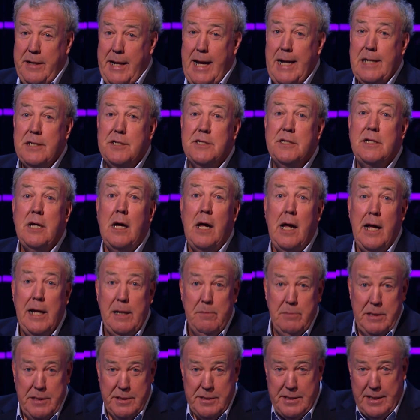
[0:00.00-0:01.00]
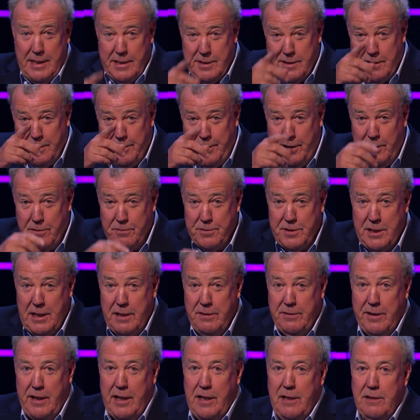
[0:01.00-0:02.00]
next time, it says on the
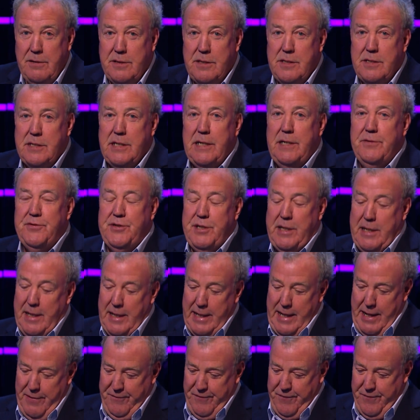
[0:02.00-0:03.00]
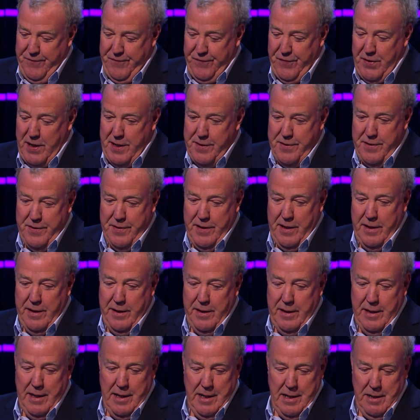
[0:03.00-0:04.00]
auto cue, to see if she can get further
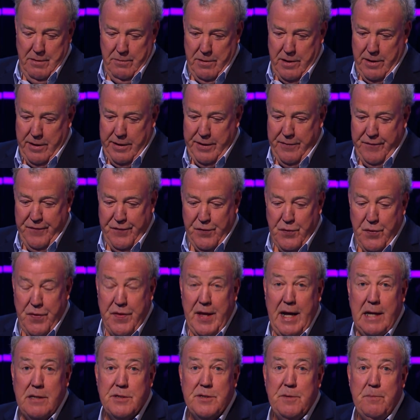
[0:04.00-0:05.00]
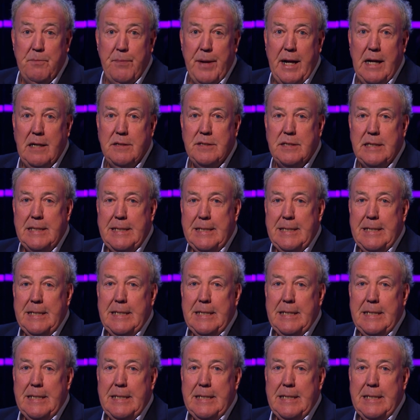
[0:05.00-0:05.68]
than, uh, where are you, £4,000.